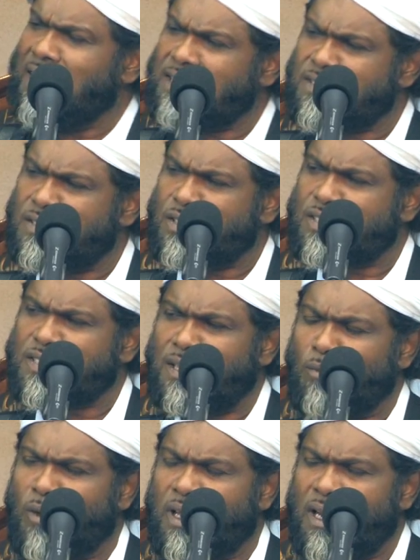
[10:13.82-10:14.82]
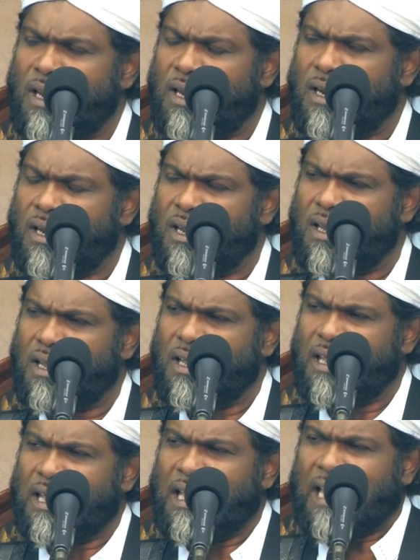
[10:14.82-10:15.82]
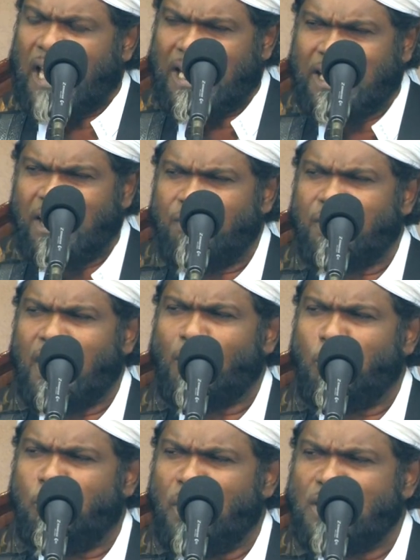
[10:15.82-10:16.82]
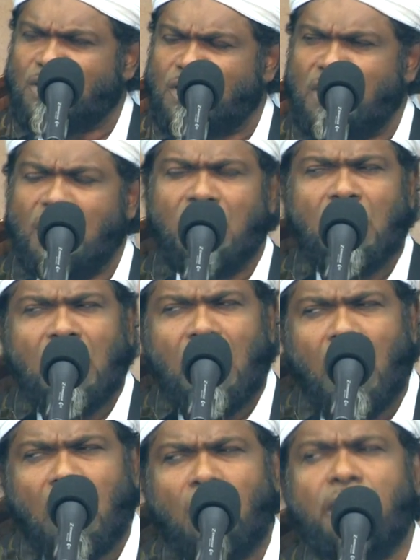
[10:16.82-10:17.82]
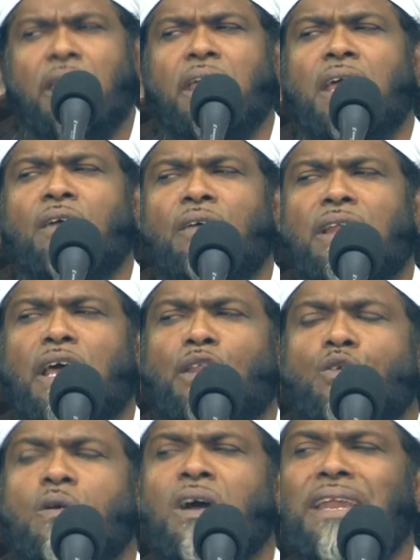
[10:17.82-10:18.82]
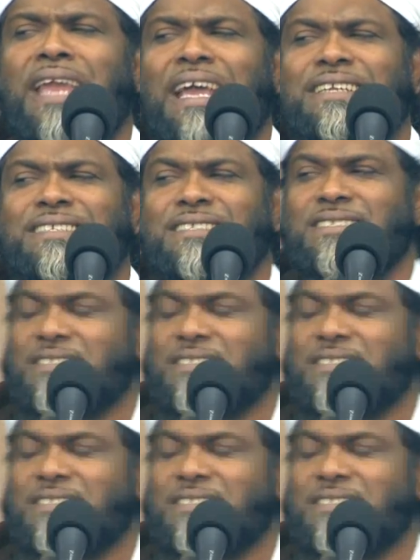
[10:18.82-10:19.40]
listen to someone and give that person a good hearing and you connect.